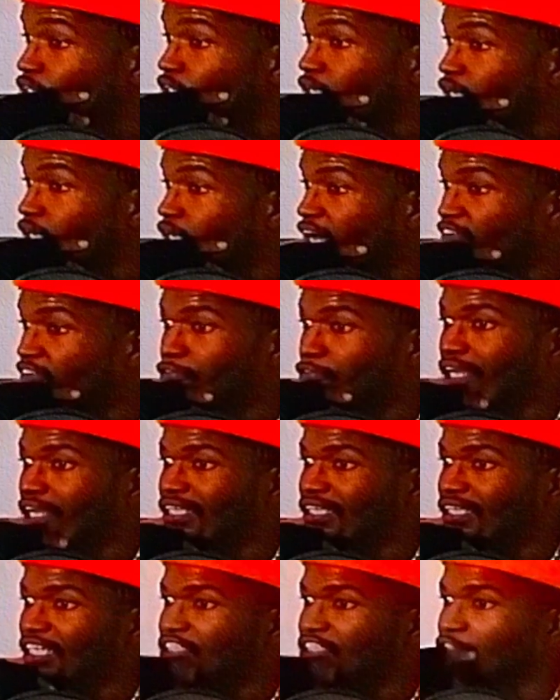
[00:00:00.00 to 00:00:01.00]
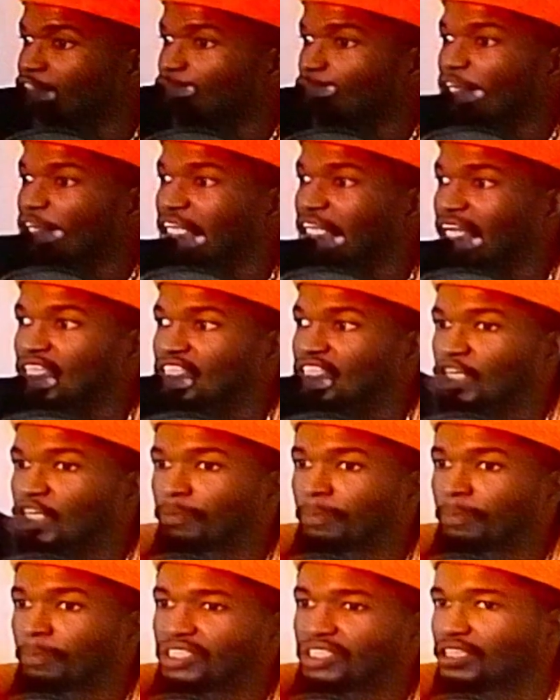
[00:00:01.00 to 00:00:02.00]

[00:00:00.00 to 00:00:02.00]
I feel like that's just what, like, so much of the